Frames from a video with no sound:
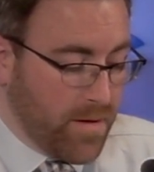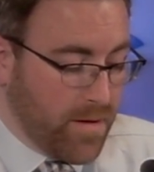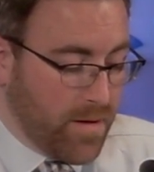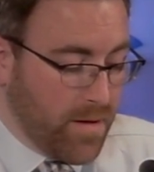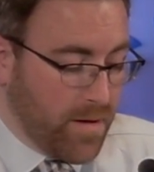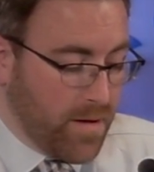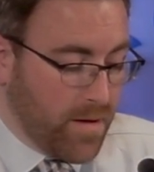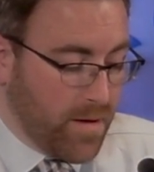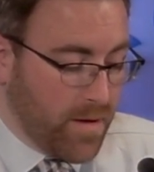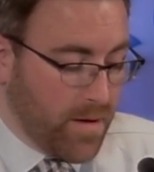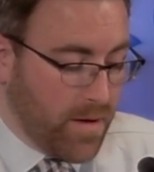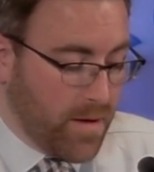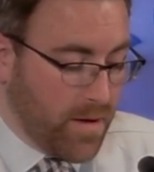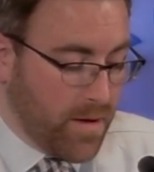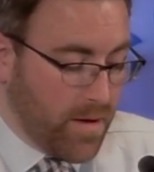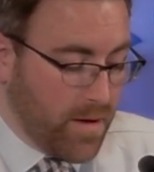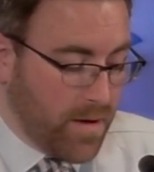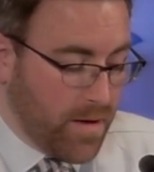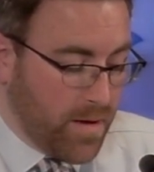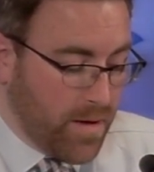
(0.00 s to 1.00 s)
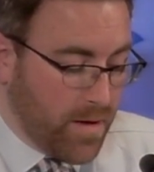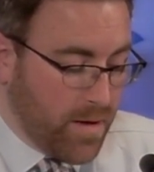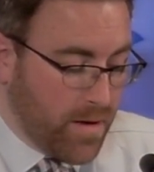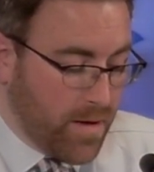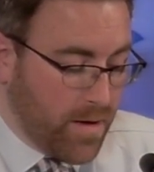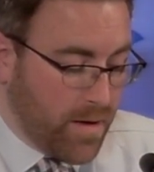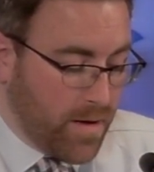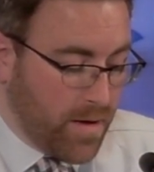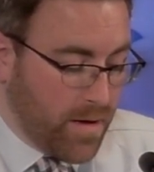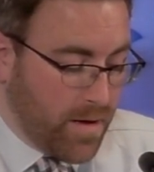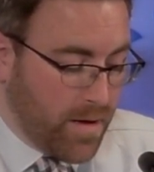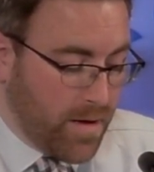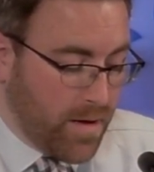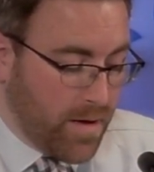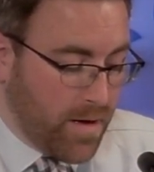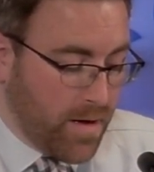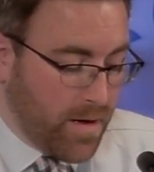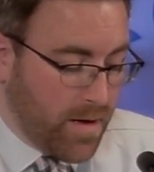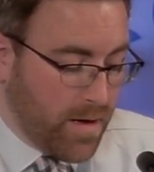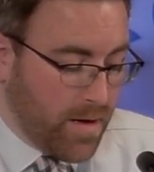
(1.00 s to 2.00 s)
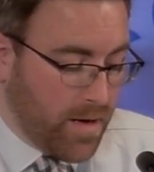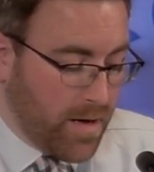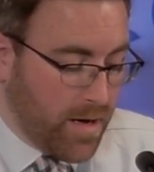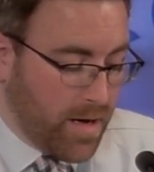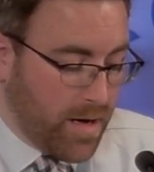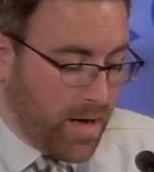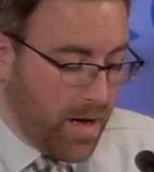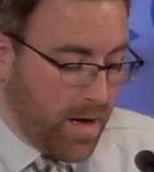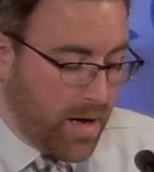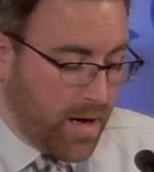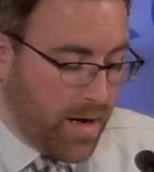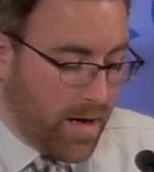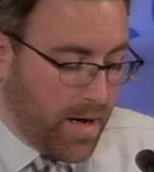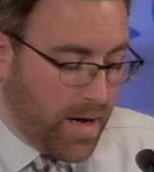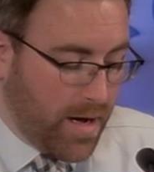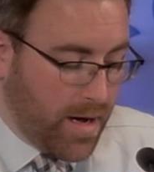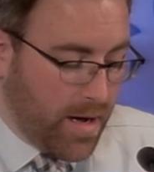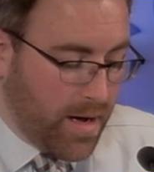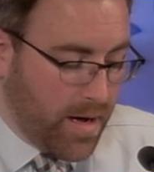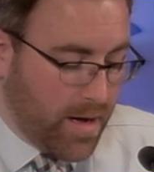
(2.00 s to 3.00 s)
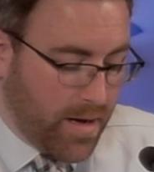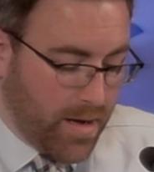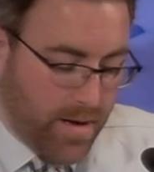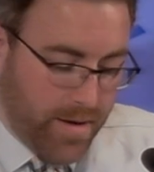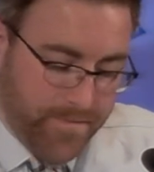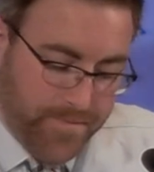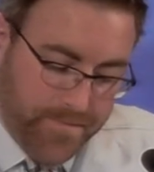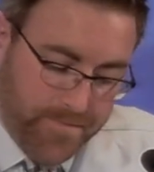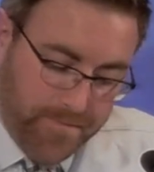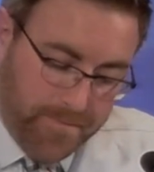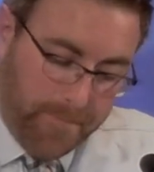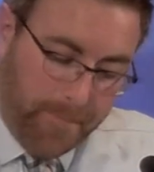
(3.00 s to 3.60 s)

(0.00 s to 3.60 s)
(silence)